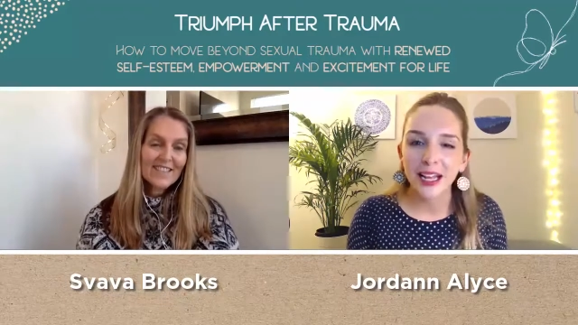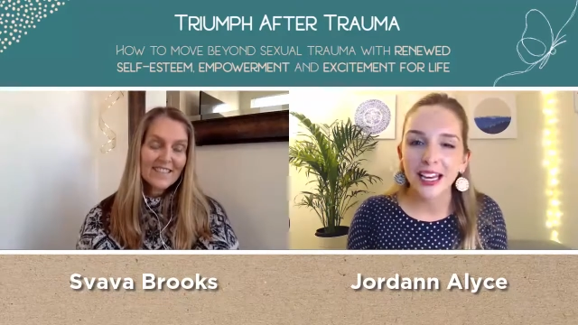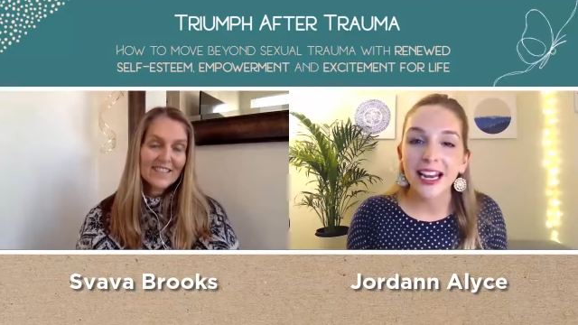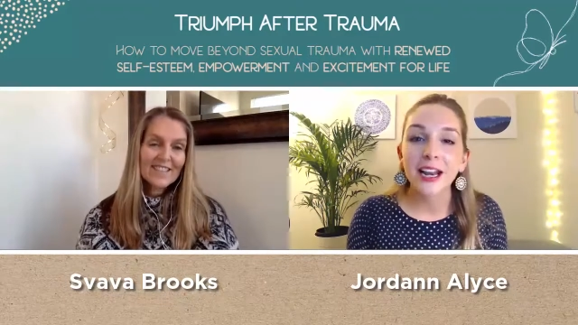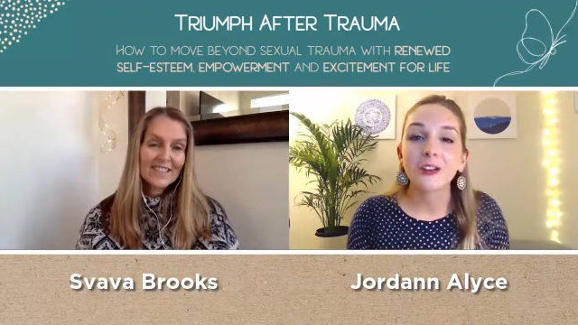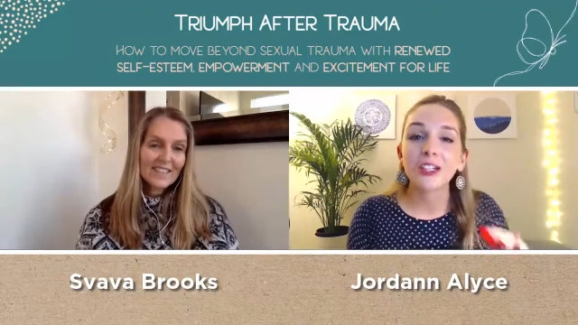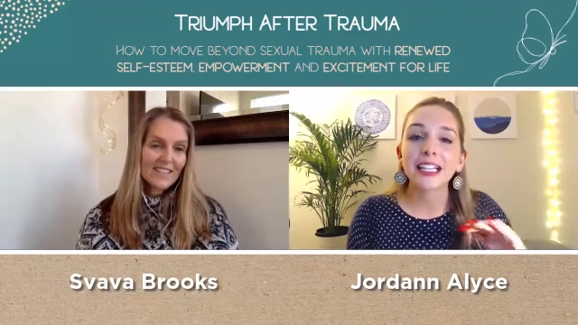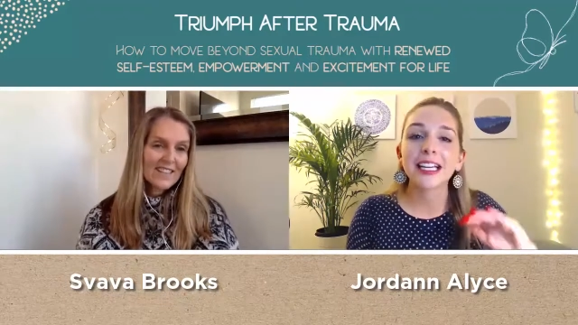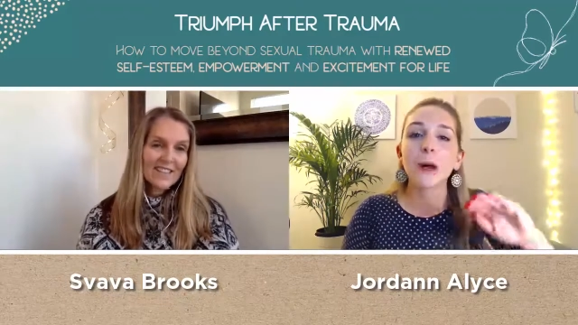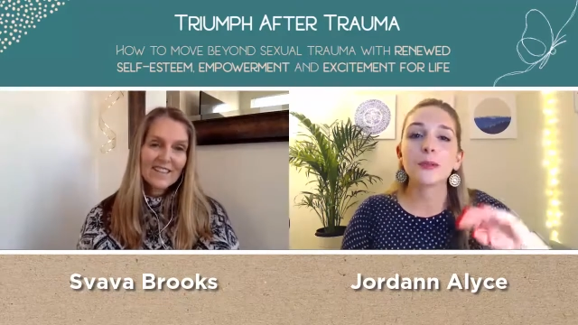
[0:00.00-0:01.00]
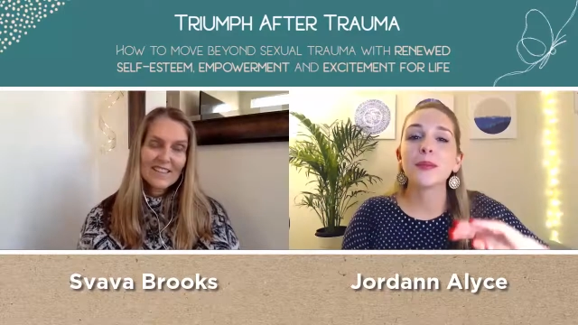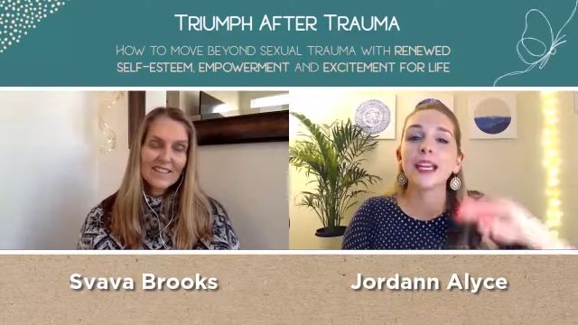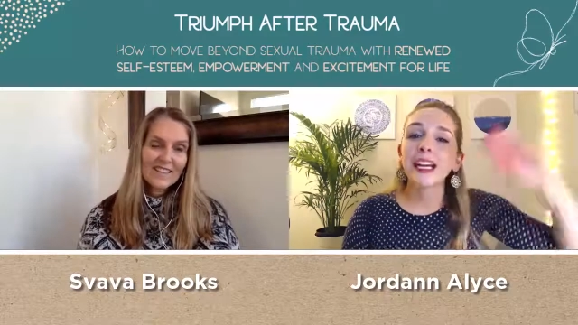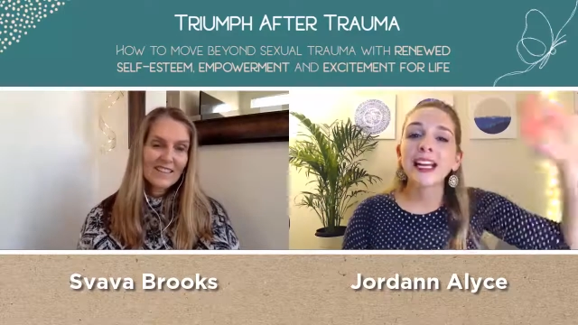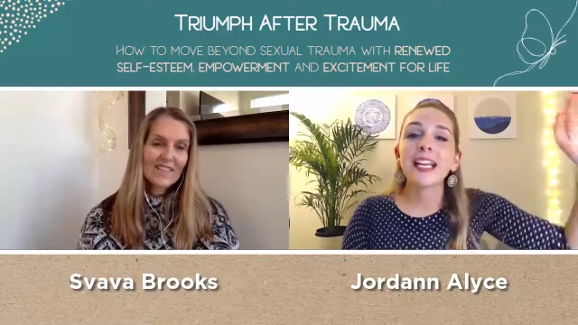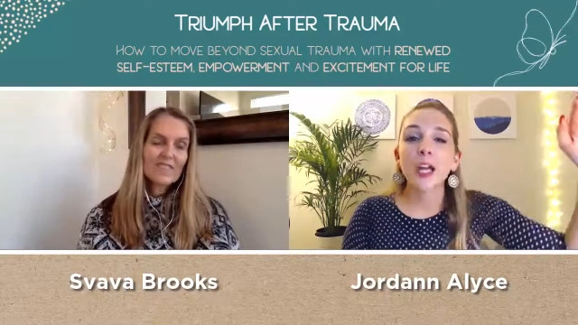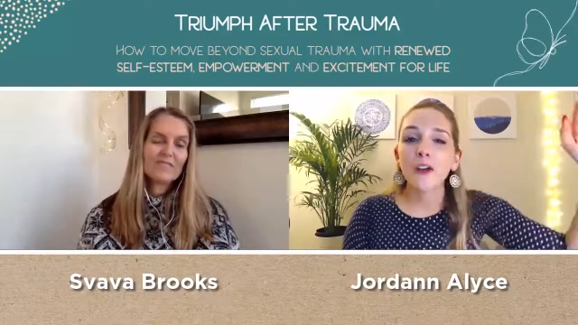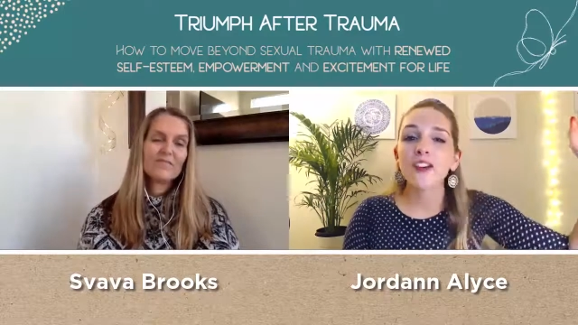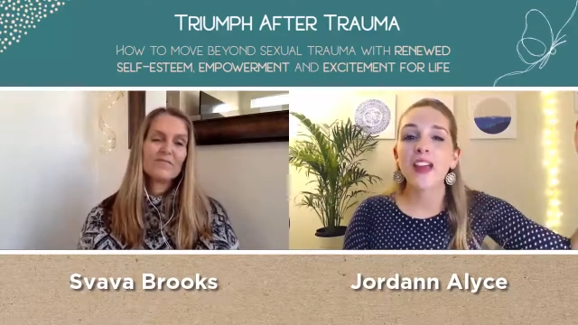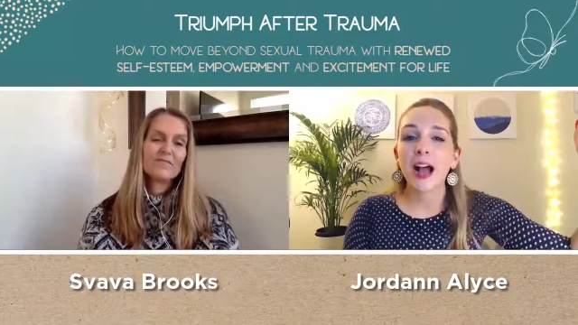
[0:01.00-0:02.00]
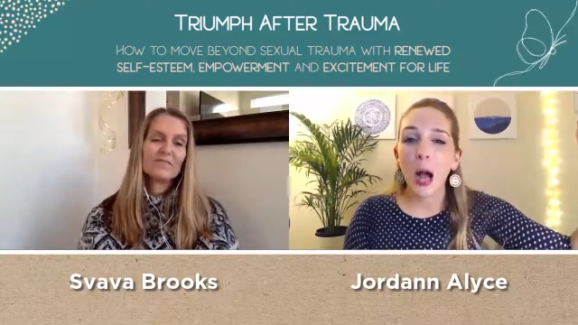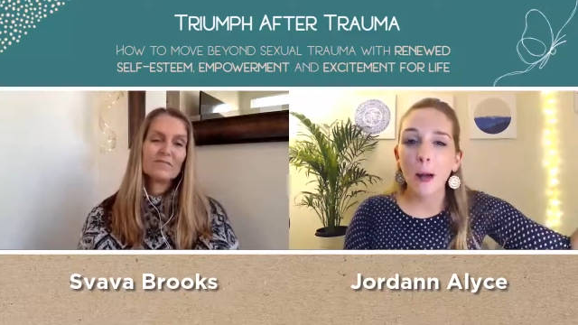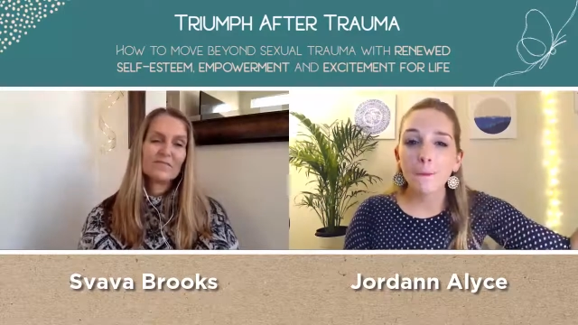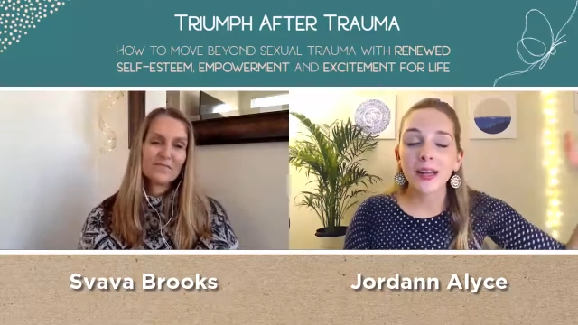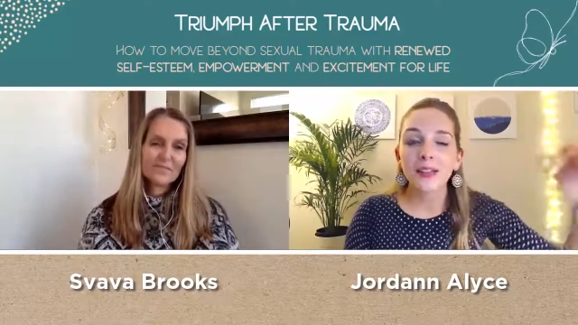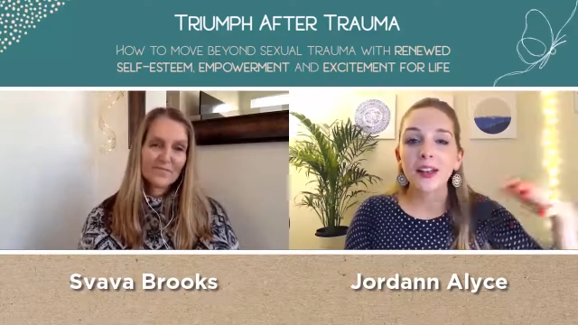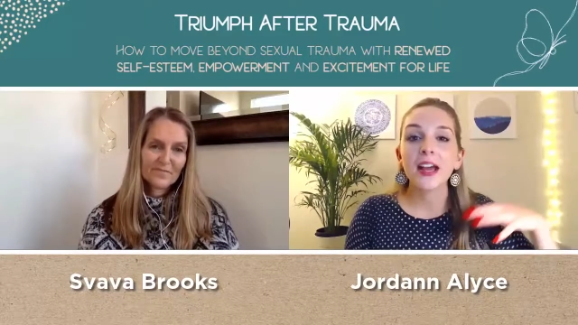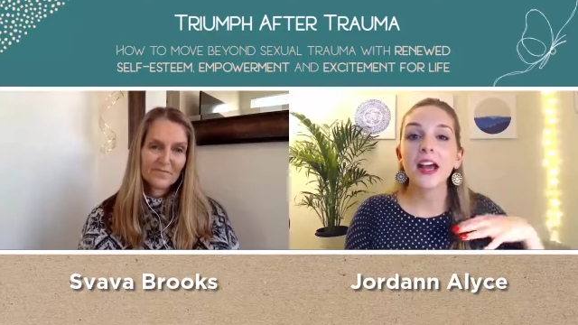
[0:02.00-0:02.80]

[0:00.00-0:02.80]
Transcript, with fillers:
Speaker 1: And it really helped me get over that hump and then